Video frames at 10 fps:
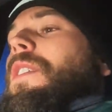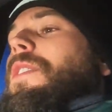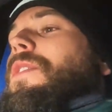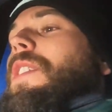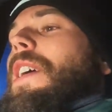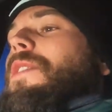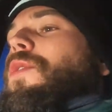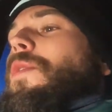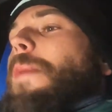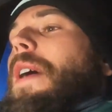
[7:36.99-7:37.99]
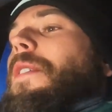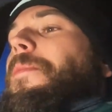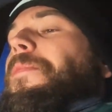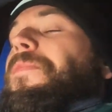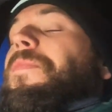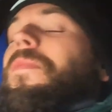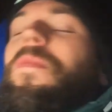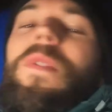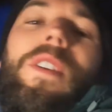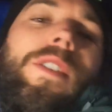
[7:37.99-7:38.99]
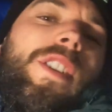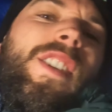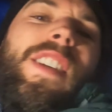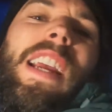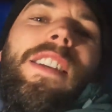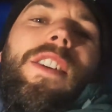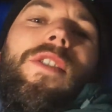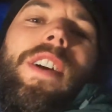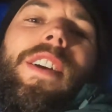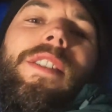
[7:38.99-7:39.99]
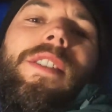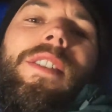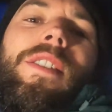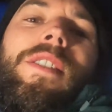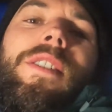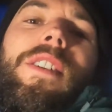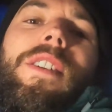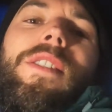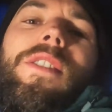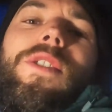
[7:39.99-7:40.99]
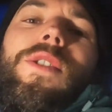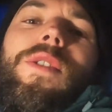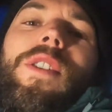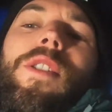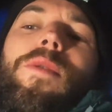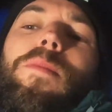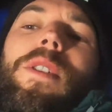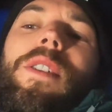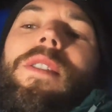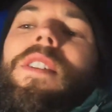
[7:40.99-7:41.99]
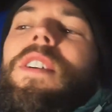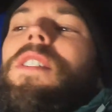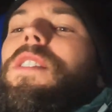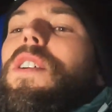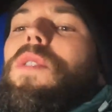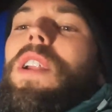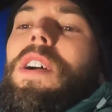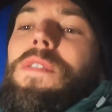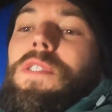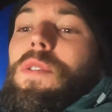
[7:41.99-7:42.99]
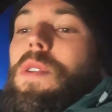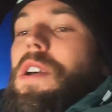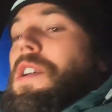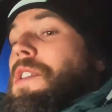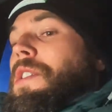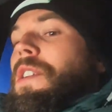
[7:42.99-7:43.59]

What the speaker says: It's got down to about 6 degrees, so it's not too cold, but it's cold enough to